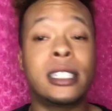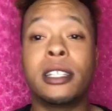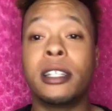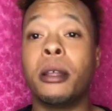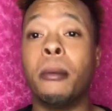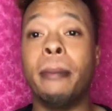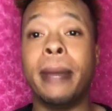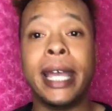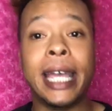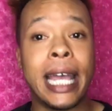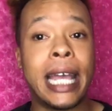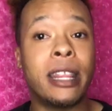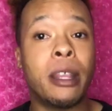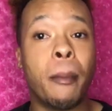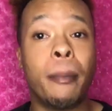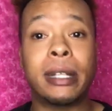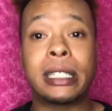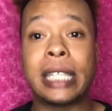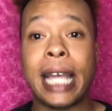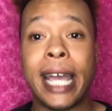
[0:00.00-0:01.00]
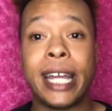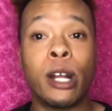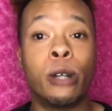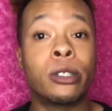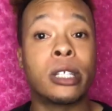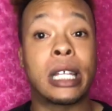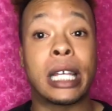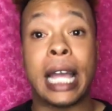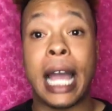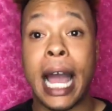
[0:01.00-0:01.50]
to the meat and the potatoes
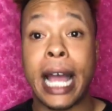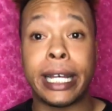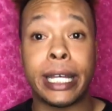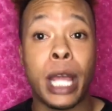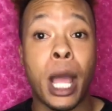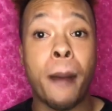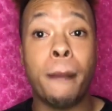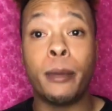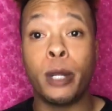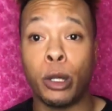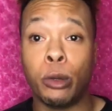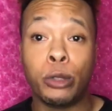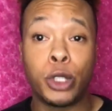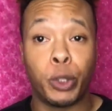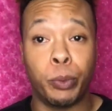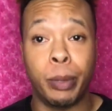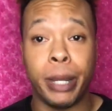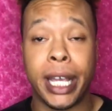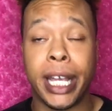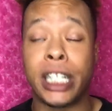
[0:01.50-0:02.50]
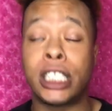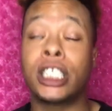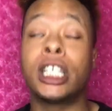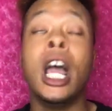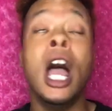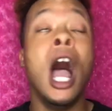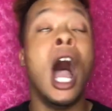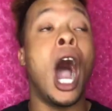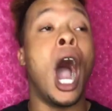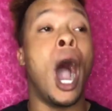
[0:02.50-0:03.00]
of the goddamn minouche, bitch.
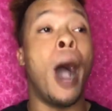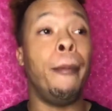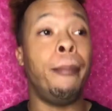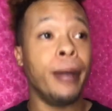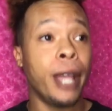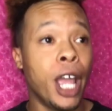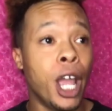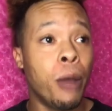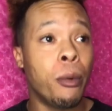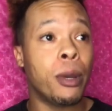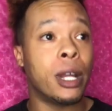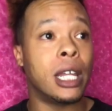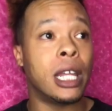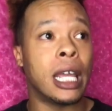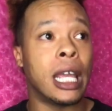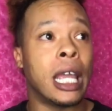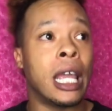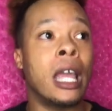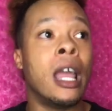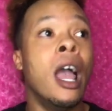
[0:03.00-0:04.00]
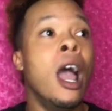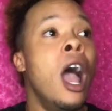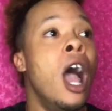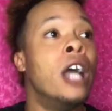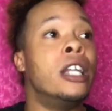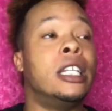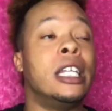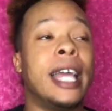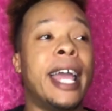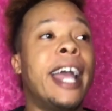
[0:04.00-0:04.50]
Apparently,
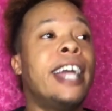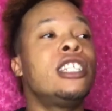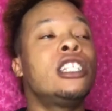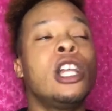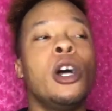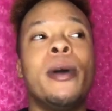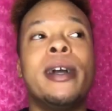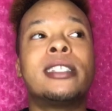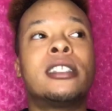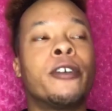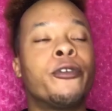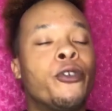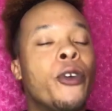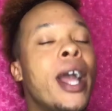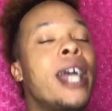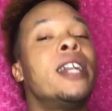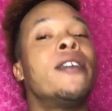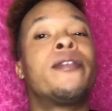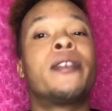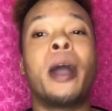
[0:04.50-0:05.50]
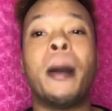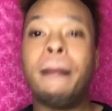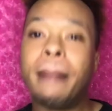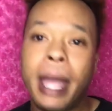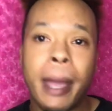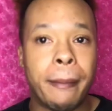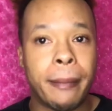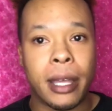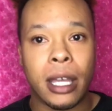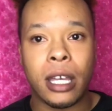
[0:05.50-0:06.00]
D'Angelo is afraid of
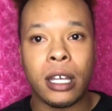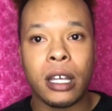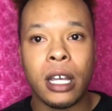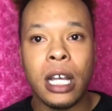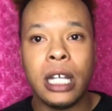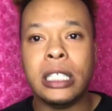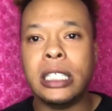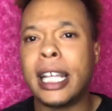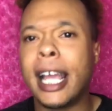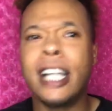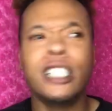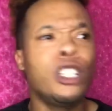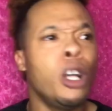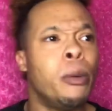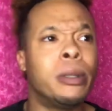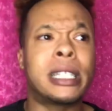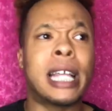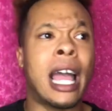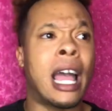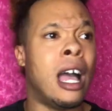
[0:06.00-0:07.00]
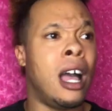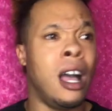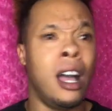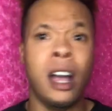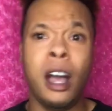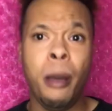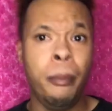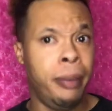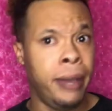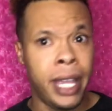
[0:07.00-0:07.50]
commitment. D'Angelo was like, uh
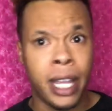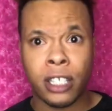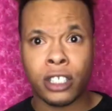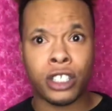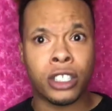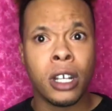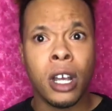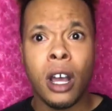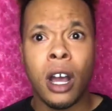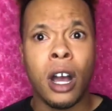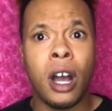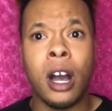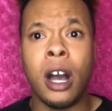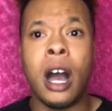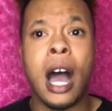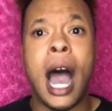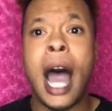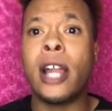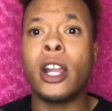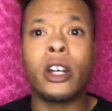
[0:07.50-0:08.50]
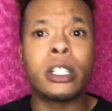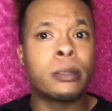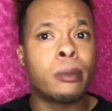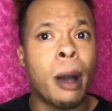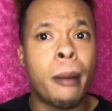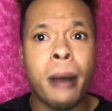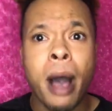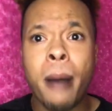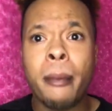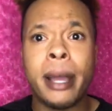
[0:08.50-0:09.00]
uh bitch, uh-uh, I lost my
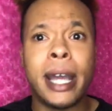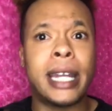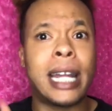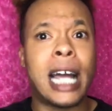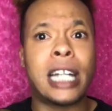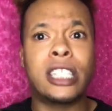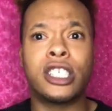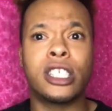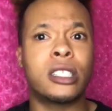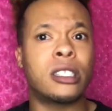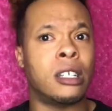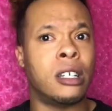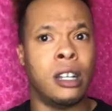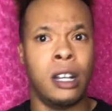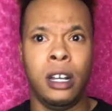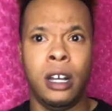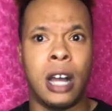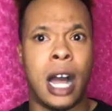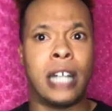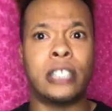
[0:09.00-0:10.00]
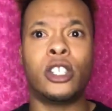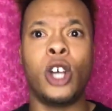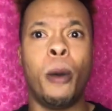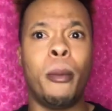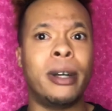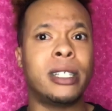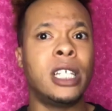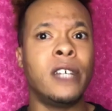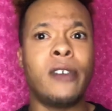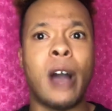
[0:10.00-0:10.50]
mama and I just, uh-uh, I told
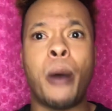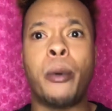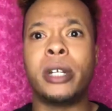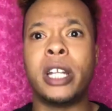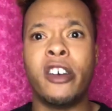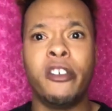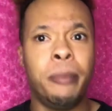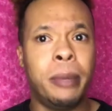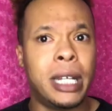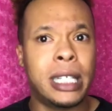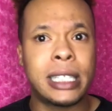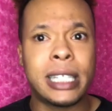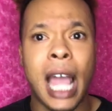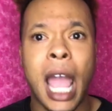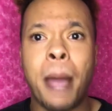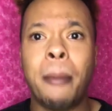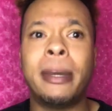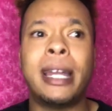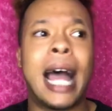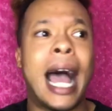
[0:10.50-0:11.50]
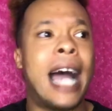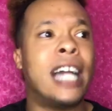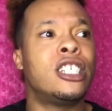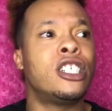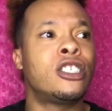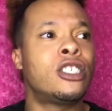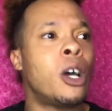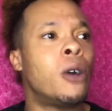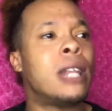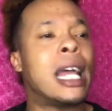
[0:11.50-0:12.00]
myself I would never be the same and I
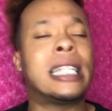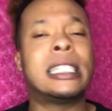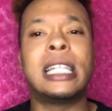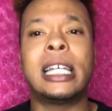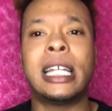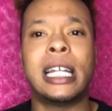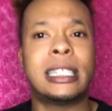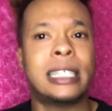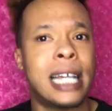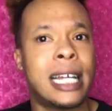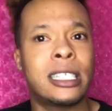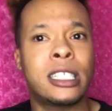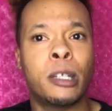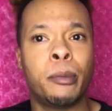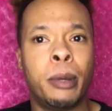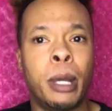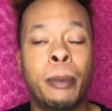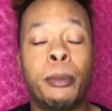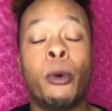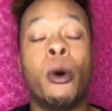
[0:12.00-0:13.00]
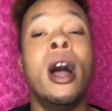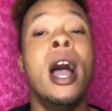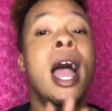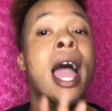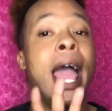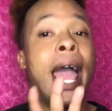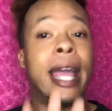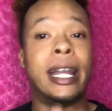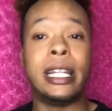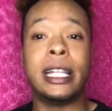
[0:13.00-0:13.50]
just don't like to get attached to people.
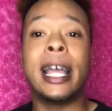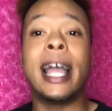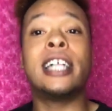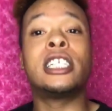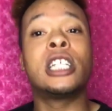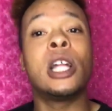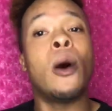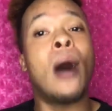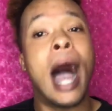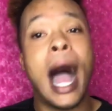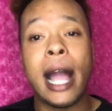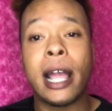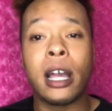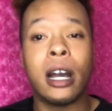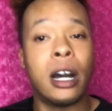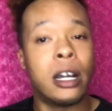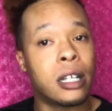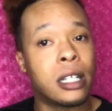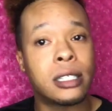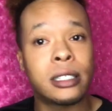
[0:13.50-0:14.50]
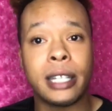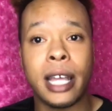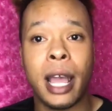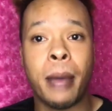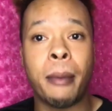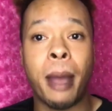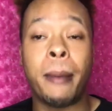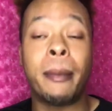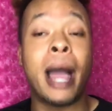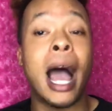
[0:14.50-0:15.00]
And D'Angelo, I can understand,
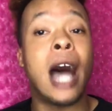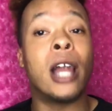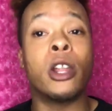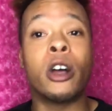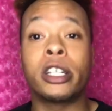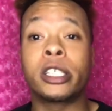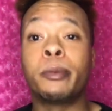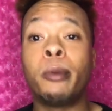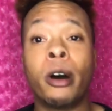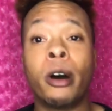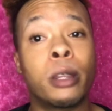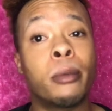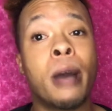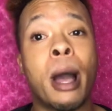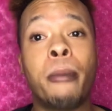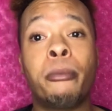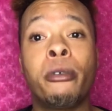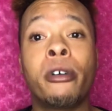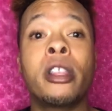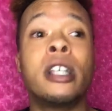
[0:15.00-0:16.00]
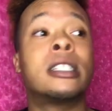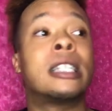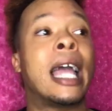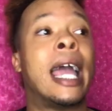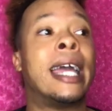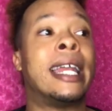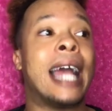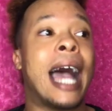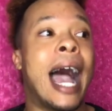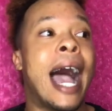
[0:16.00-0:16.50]
baby. I lost my brothers
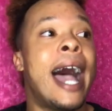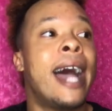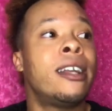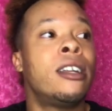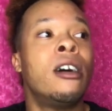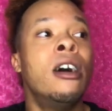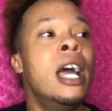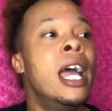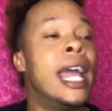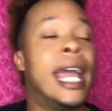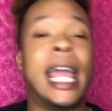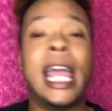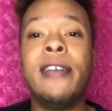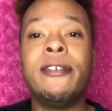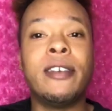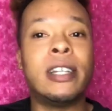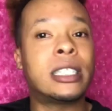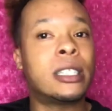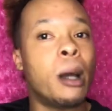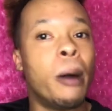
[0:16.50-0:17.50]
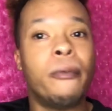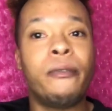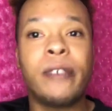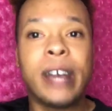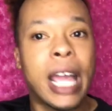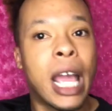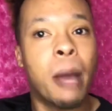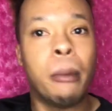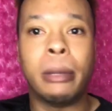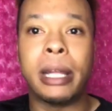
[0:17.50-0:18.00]
and I don't, even some
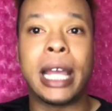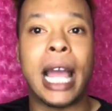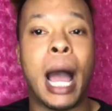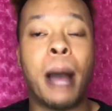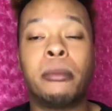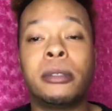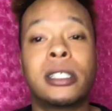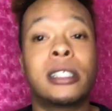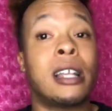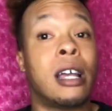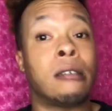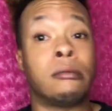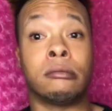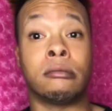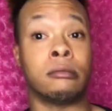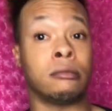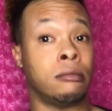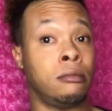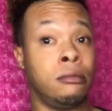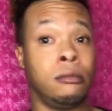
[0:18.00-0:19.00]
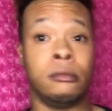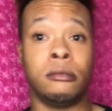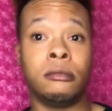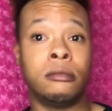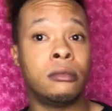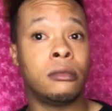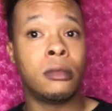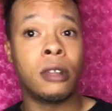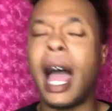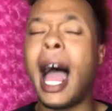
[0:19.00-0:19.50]
family. I'm just like, mm-mm.
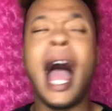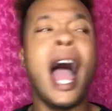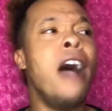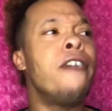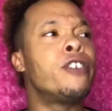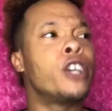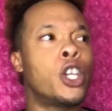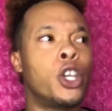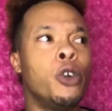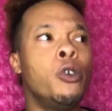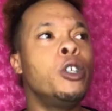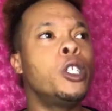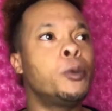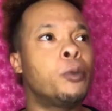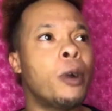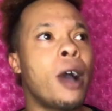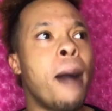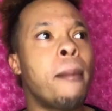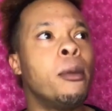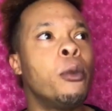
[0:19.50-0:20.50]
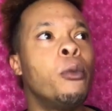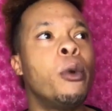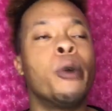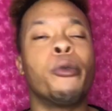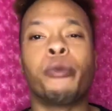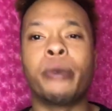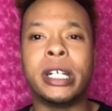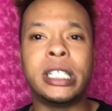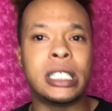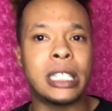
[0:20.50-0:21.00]
I have a huge problem with
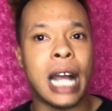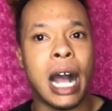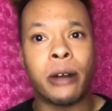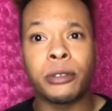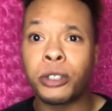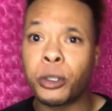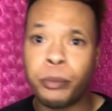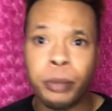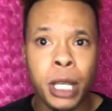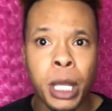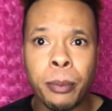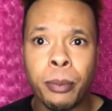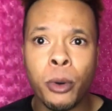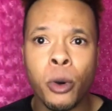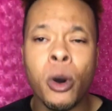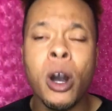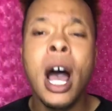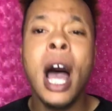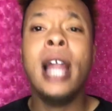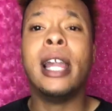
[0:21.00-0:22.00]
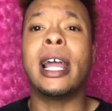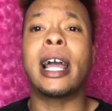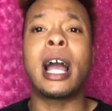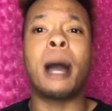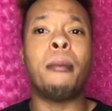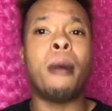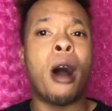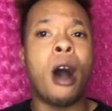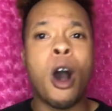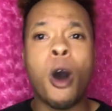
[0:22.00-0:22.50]
reaching out to people. Like,
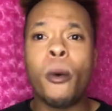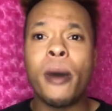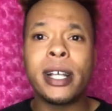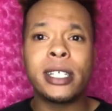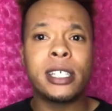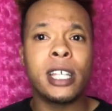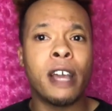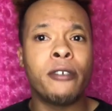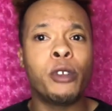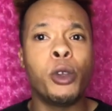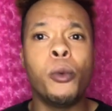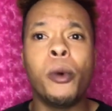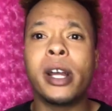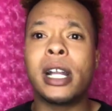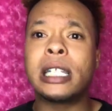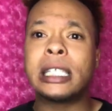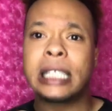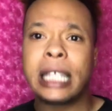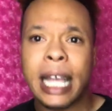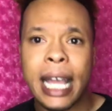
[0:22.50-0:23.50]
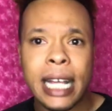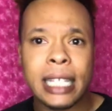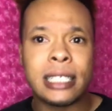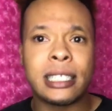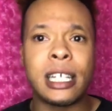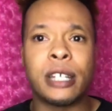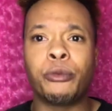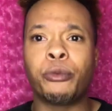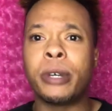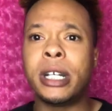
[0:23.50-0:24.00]
I'm always here if you want to text
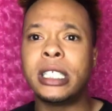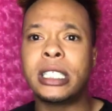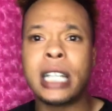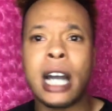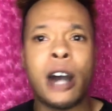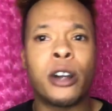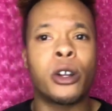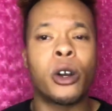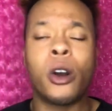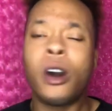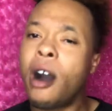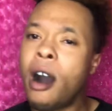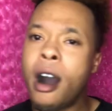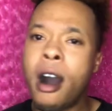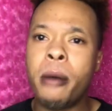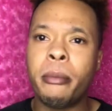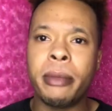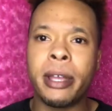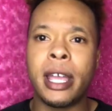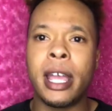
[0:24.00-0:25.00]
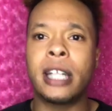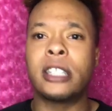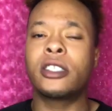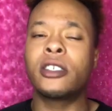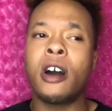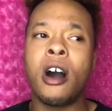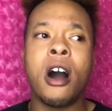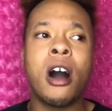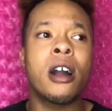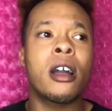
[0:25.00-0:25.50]
and reach out or call me and
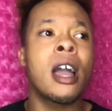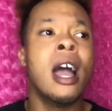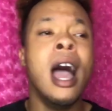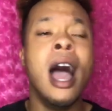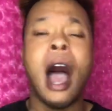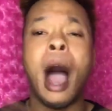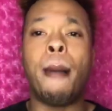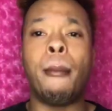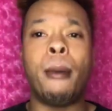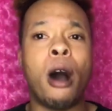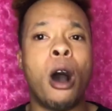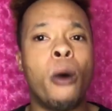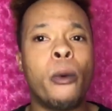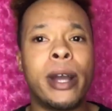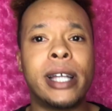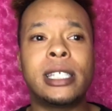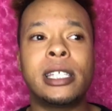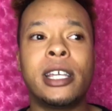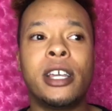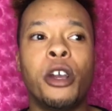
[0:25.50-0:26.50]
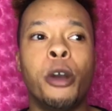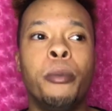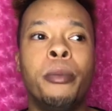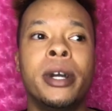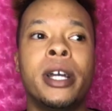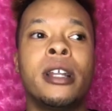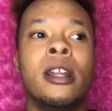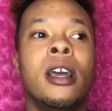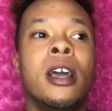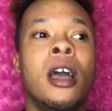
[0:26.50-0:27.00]
talk. I'm always here,
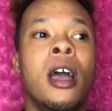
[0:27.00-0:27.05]
but